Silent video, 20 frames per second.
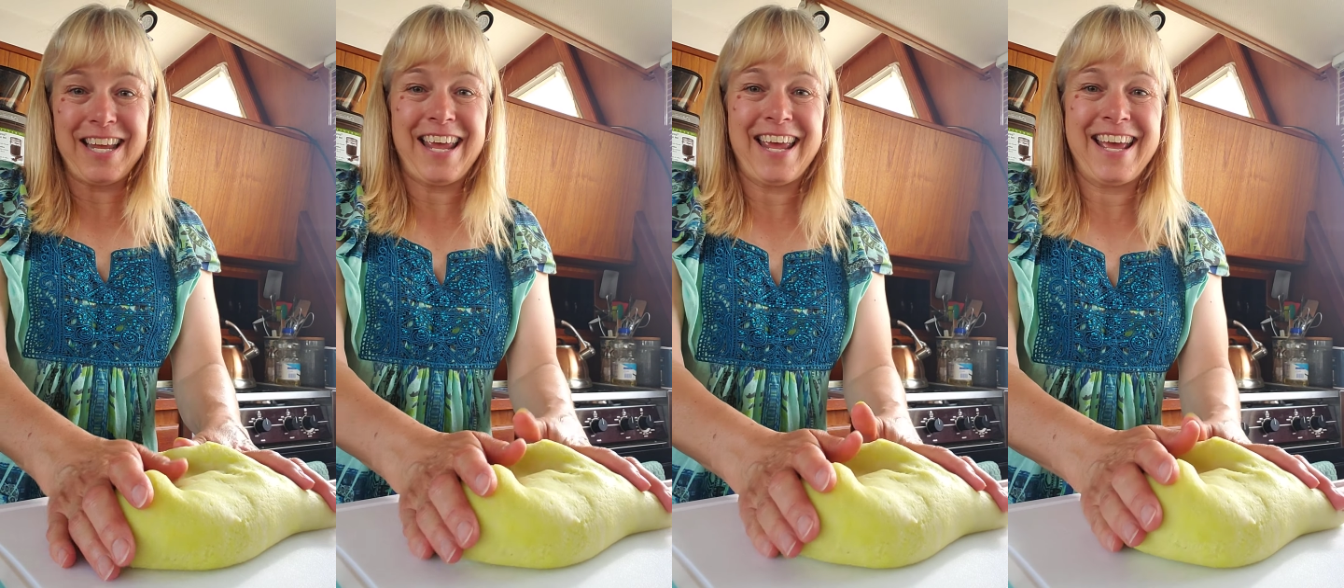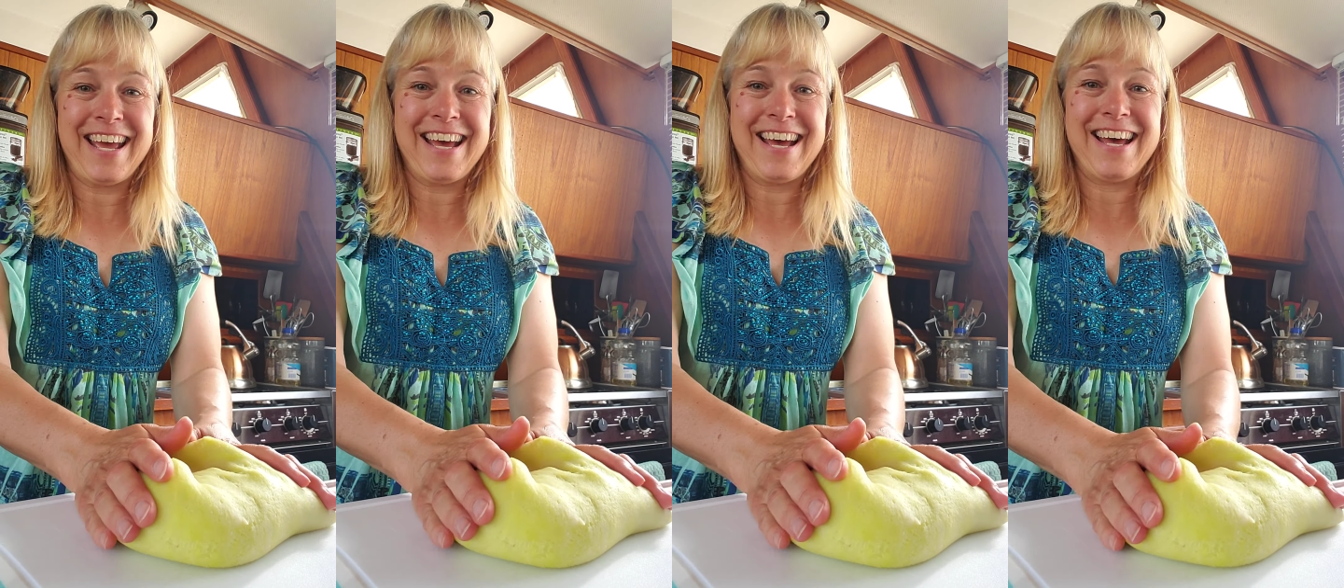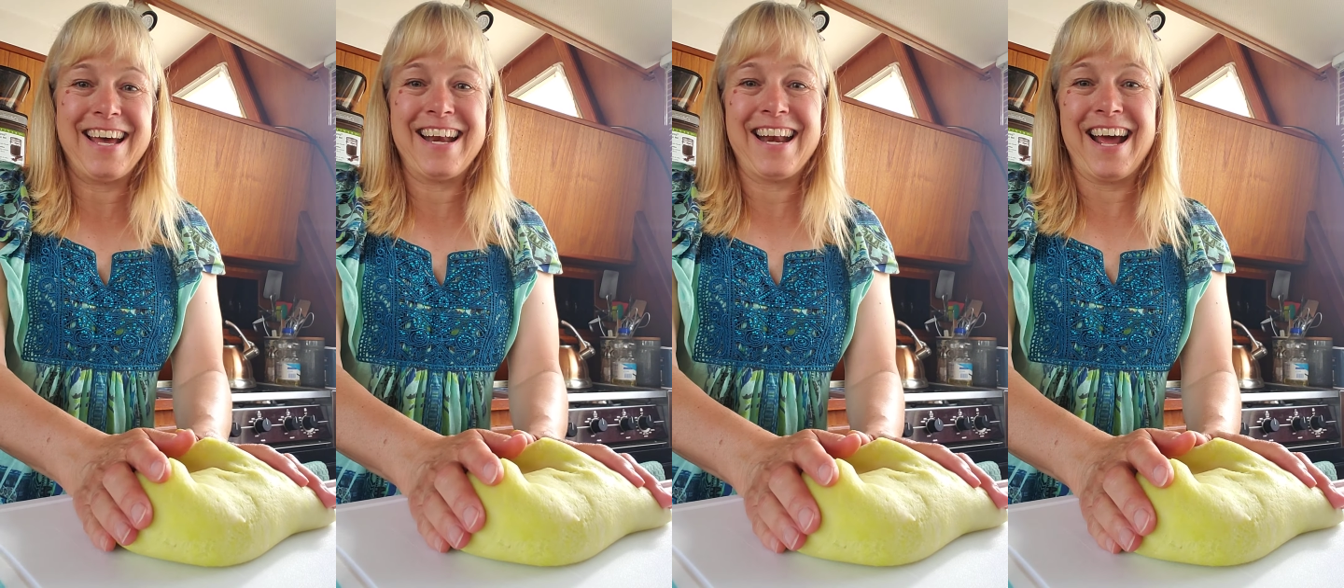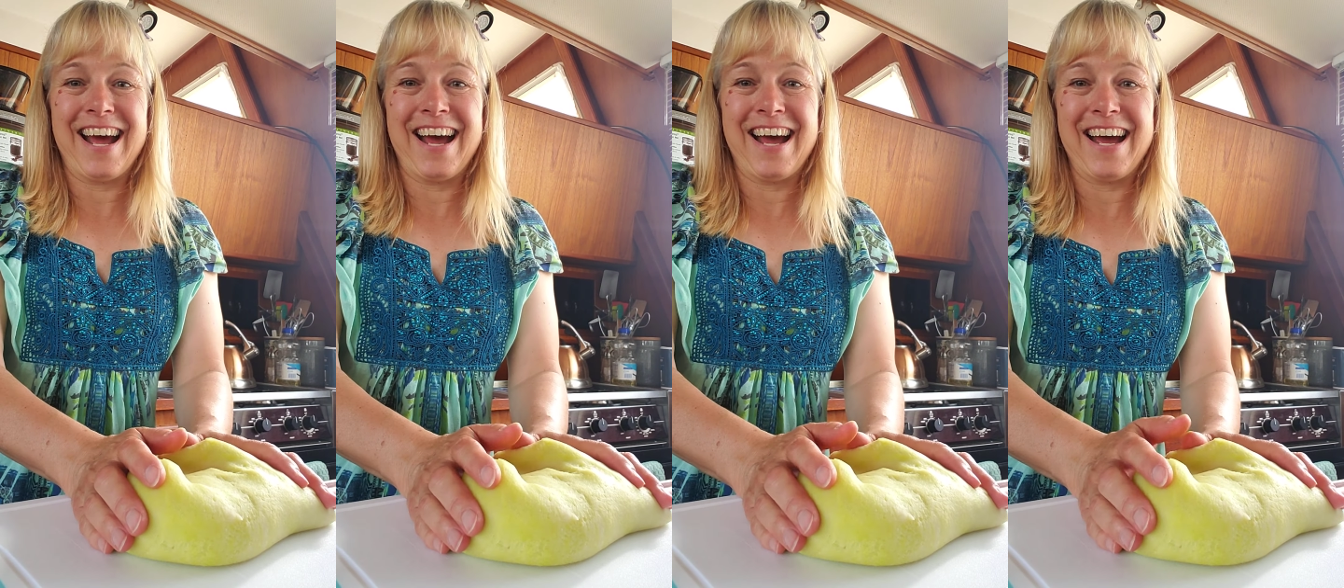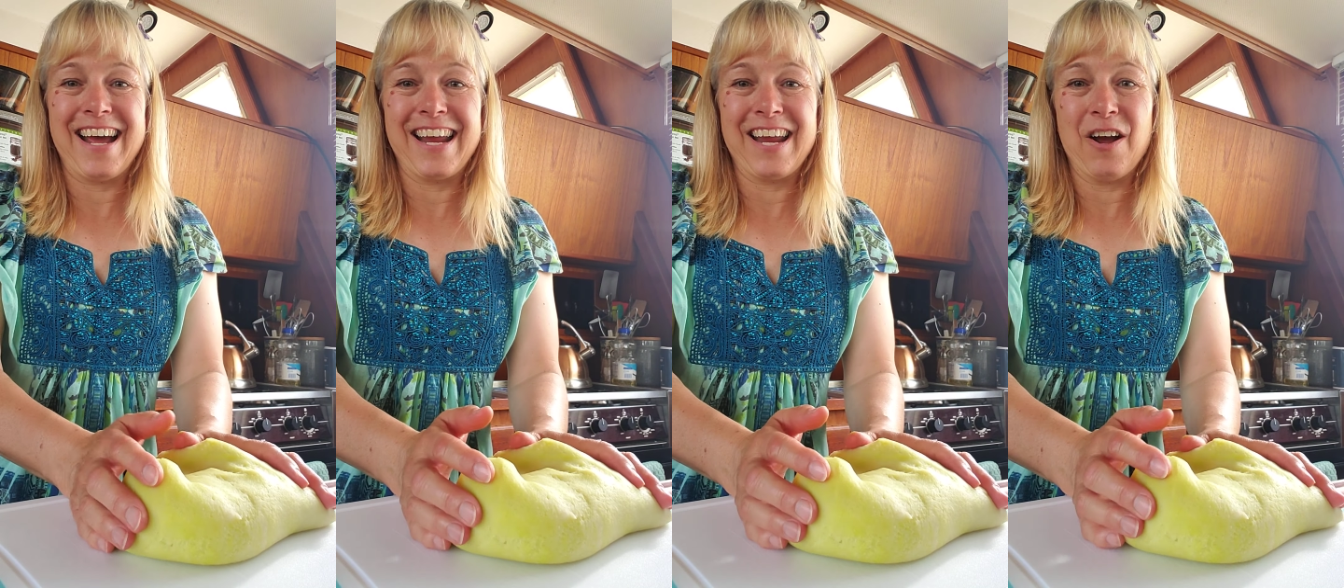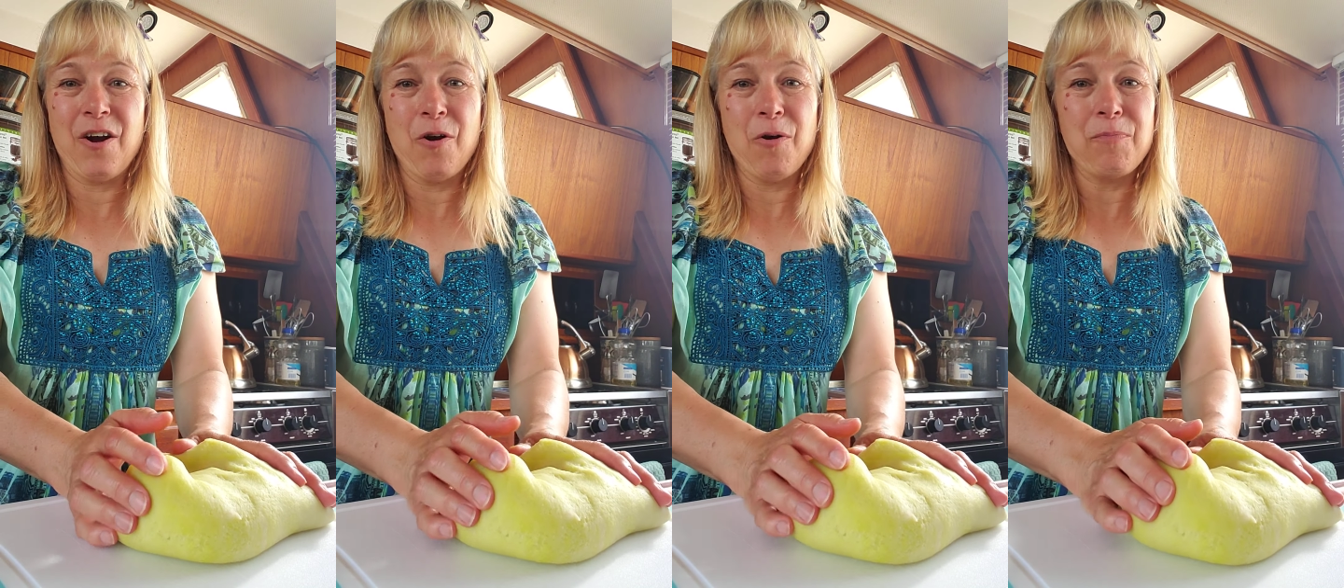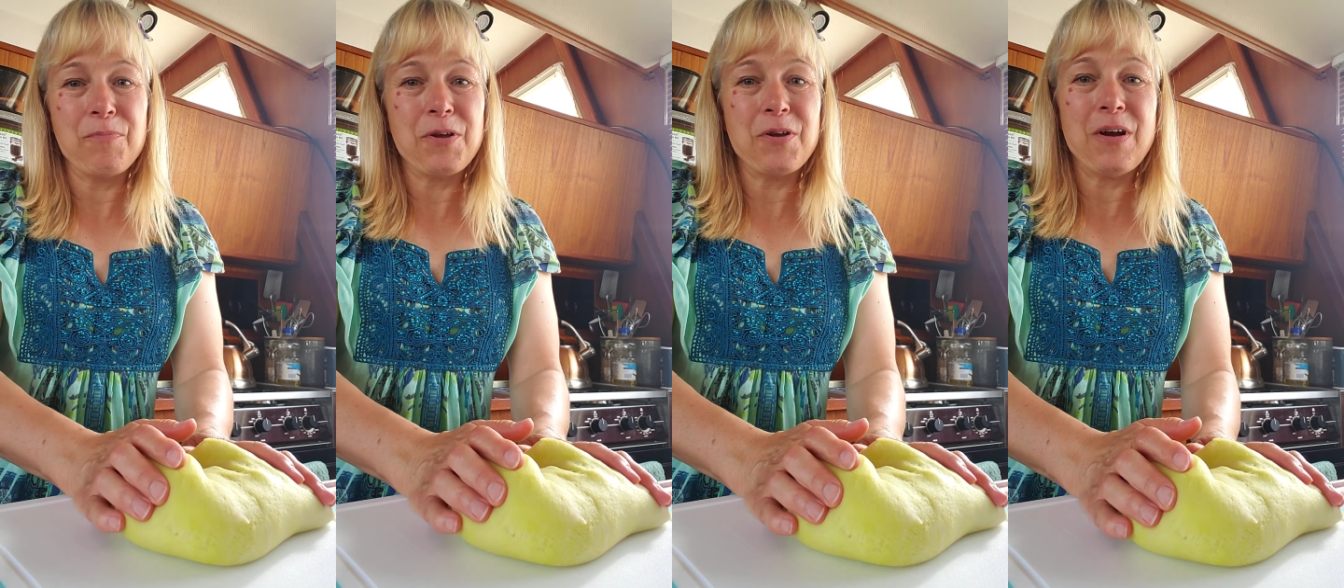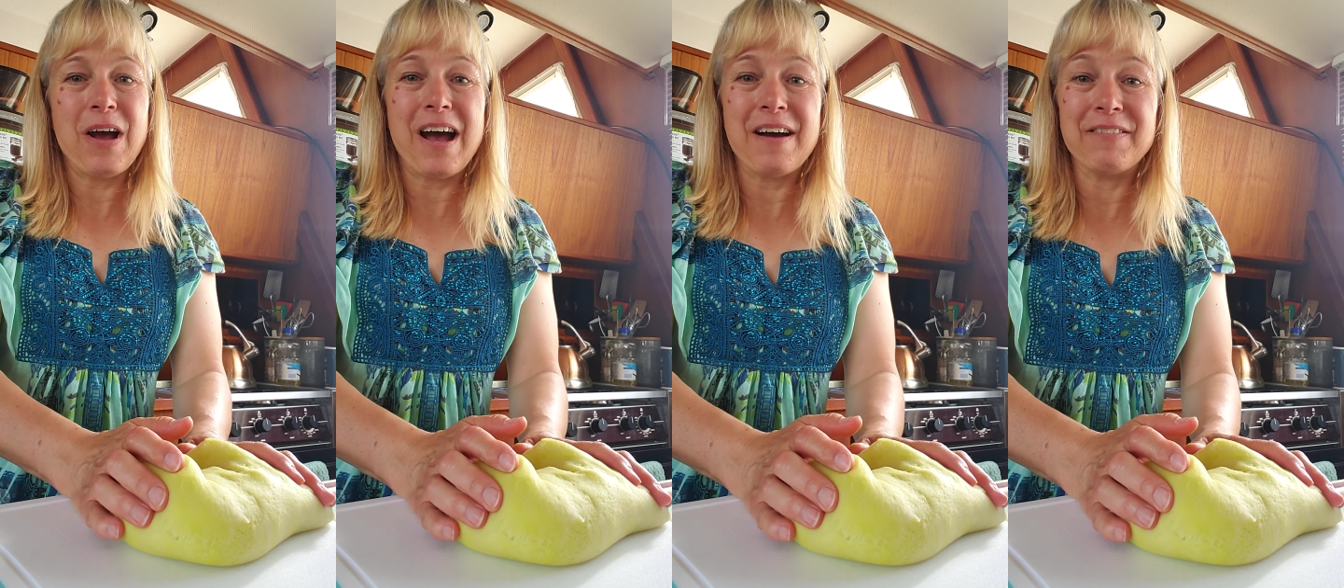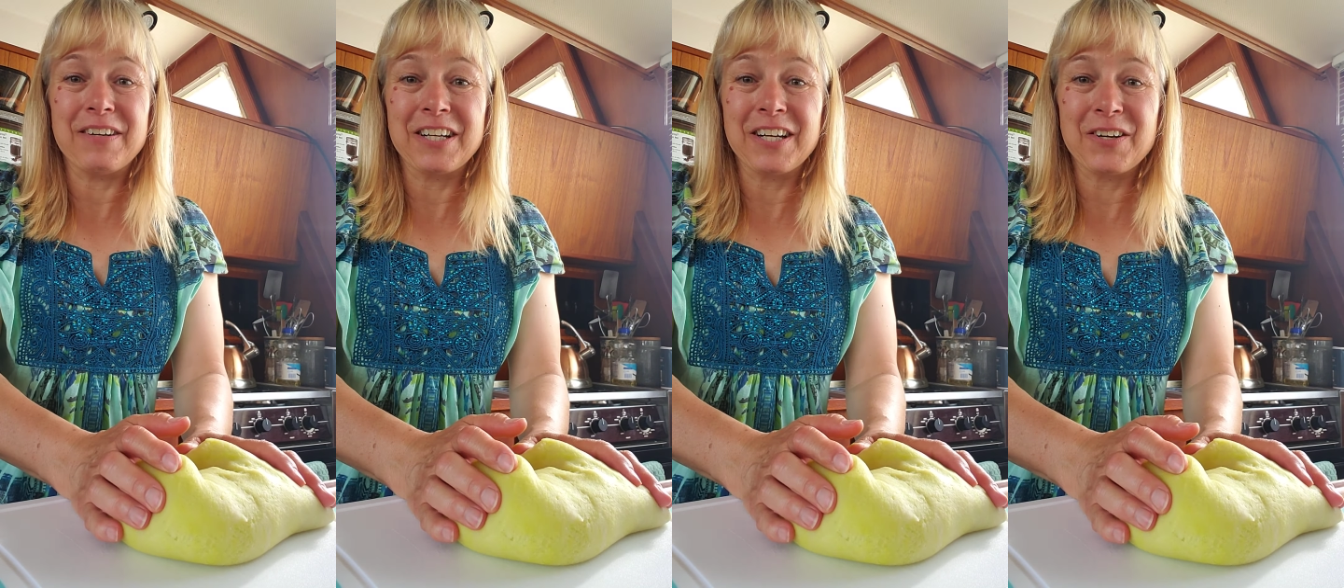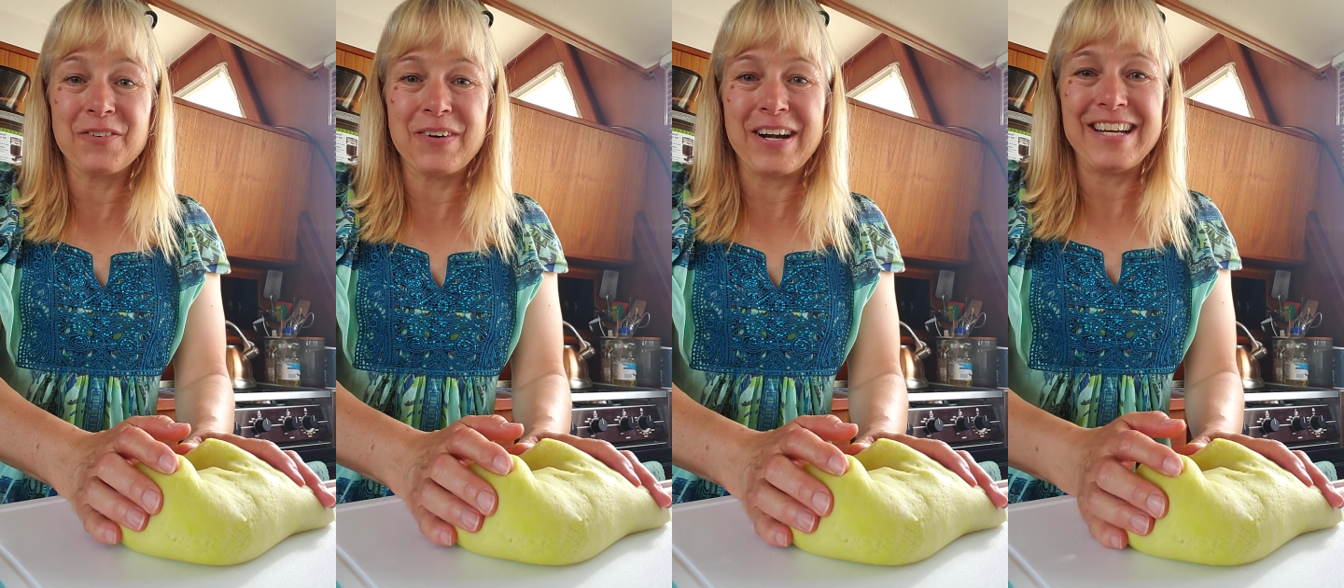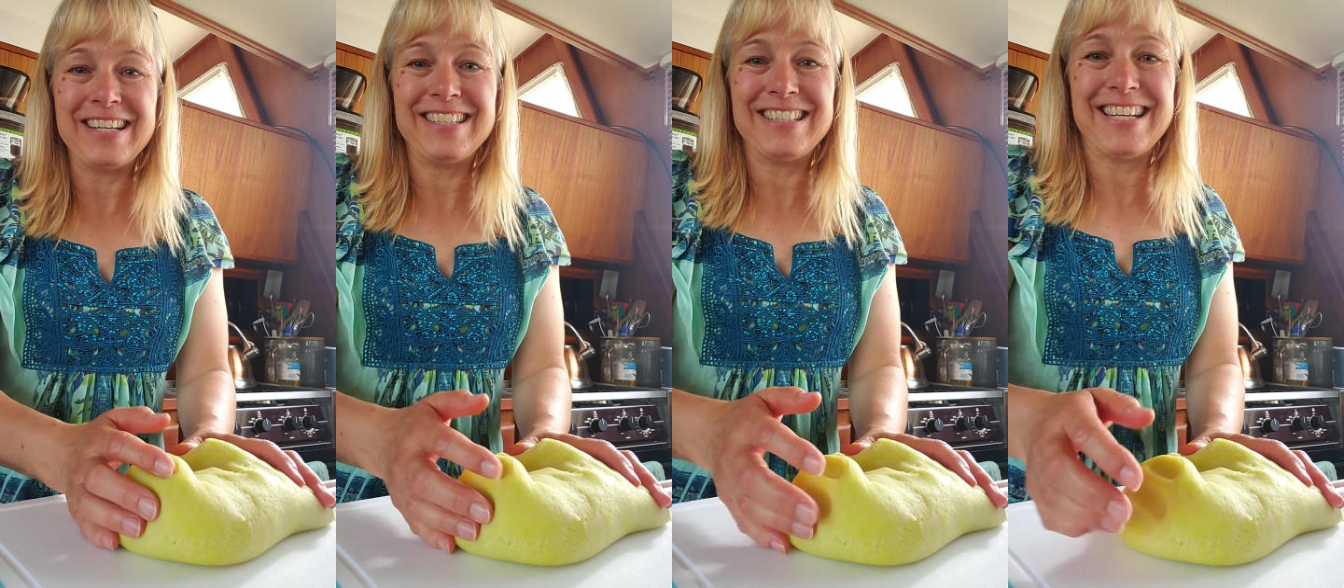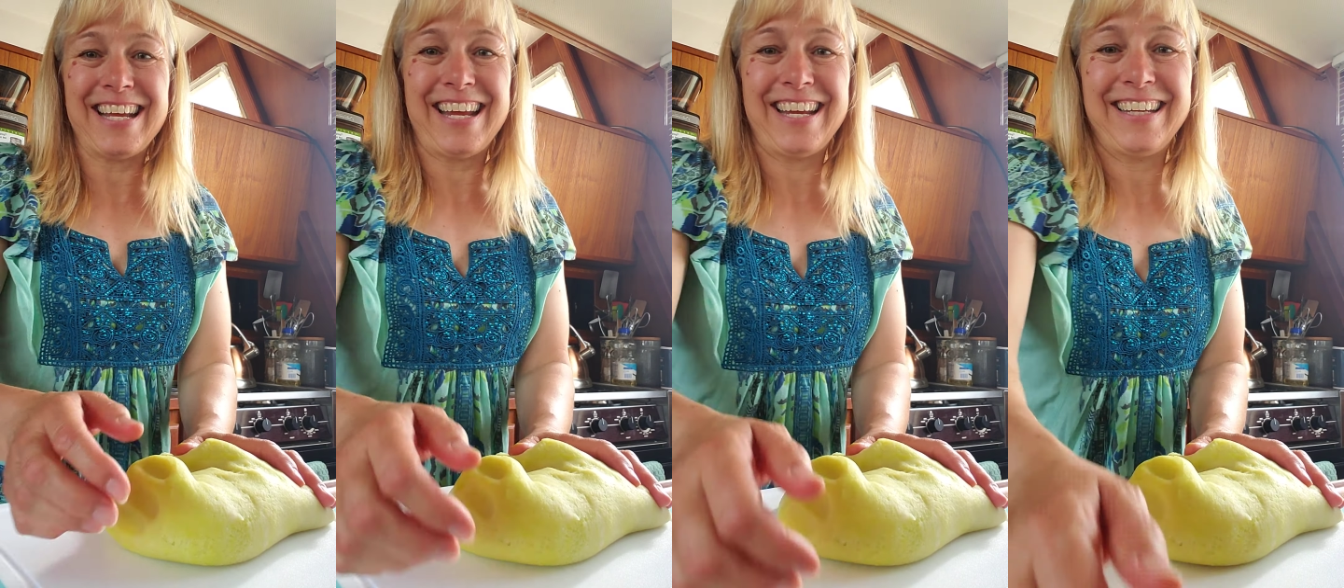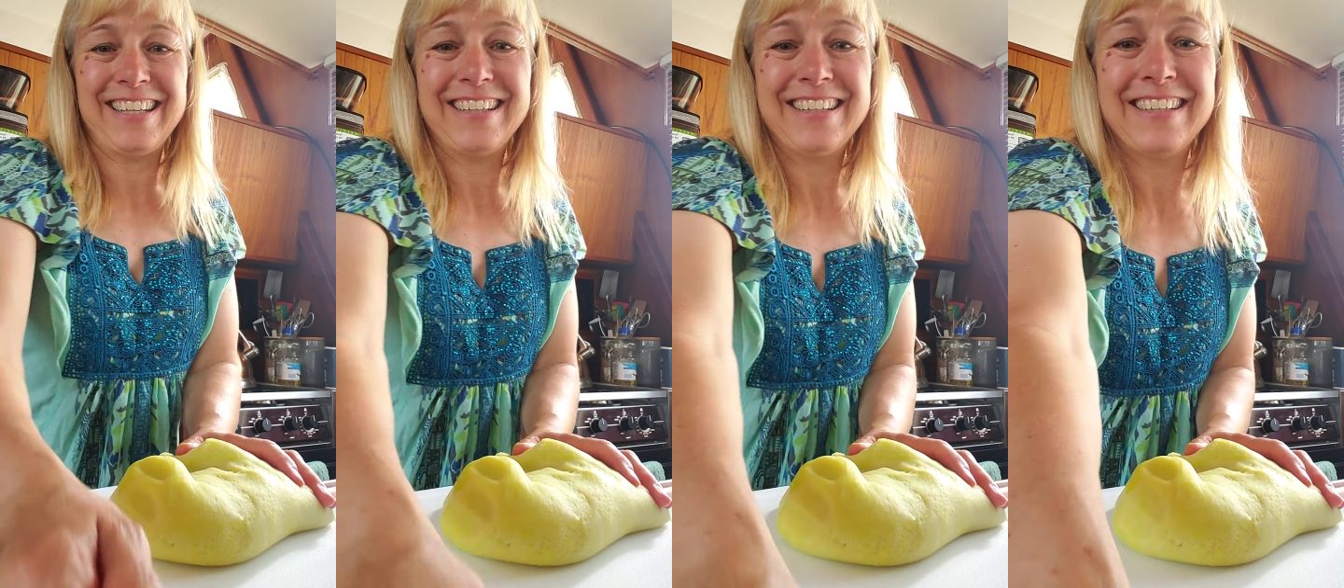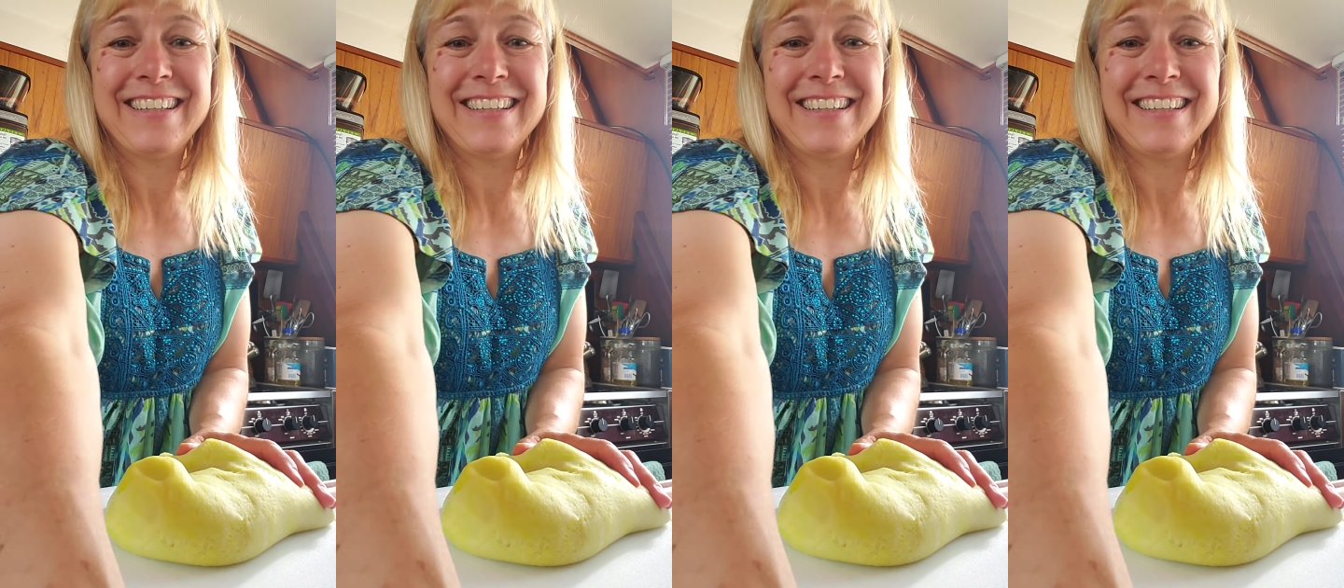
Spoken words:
and I hope you have a great day.